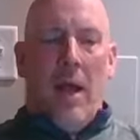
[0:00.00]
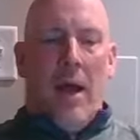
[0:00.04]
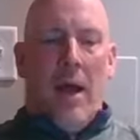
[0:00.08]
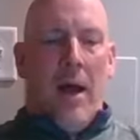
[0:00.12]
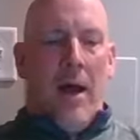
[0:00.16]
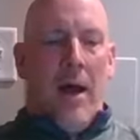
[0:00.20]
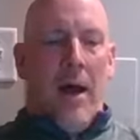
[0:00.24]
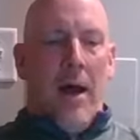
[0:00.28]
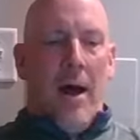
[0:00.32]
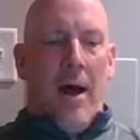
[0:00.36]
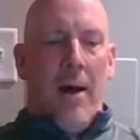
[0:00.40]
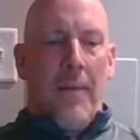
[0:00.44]

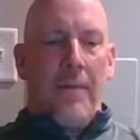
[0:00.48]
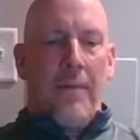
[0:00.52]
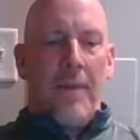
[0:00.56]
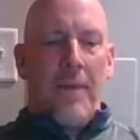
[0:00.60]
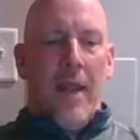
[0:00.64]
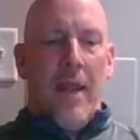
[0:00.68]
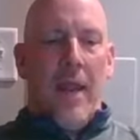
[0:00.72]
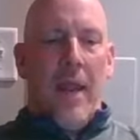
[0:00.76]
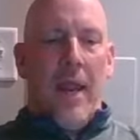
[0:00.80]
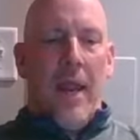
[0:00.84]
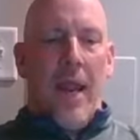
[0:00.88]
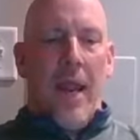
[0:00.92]
um,
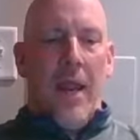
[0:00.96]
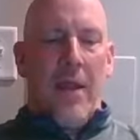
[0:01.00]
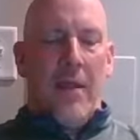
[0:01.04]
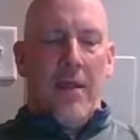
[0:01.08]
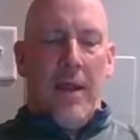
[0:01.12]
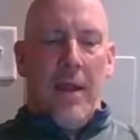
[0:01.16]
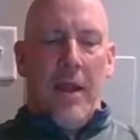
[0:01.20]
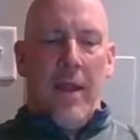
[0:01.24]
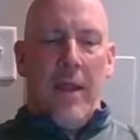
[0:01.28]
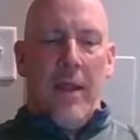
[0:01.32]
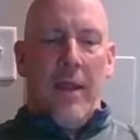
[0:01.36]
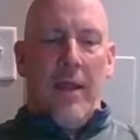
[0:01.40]
and
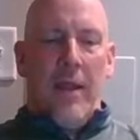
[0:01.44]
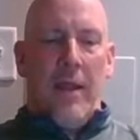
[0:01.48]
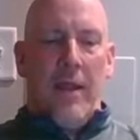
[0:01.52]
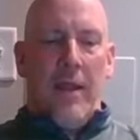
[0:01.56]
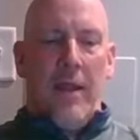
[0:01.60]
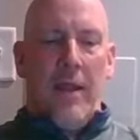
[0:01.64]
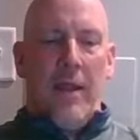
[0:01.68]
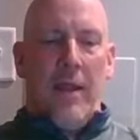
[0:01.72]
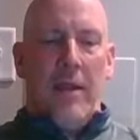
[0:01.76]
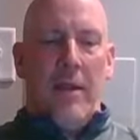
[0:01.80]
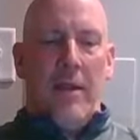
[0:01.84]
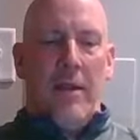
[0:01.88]
it,
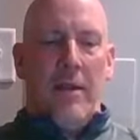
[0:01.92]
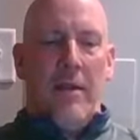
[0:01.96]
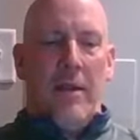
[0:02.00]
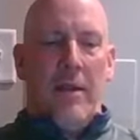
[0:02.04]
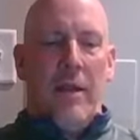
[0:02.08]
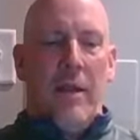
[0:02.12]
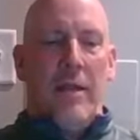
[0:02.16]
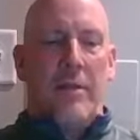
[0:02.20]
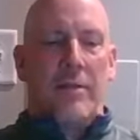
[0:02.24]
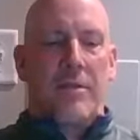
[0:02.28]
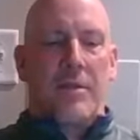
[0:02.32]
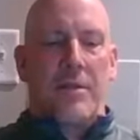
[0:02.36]

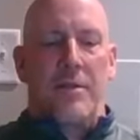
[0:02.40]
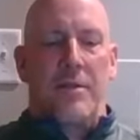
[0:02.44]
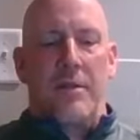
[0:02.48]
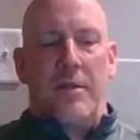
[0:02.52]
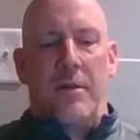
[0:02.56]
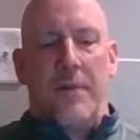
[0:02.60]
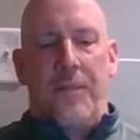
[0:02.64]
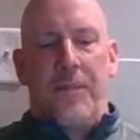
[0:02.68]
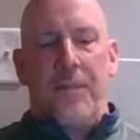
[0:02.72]
it's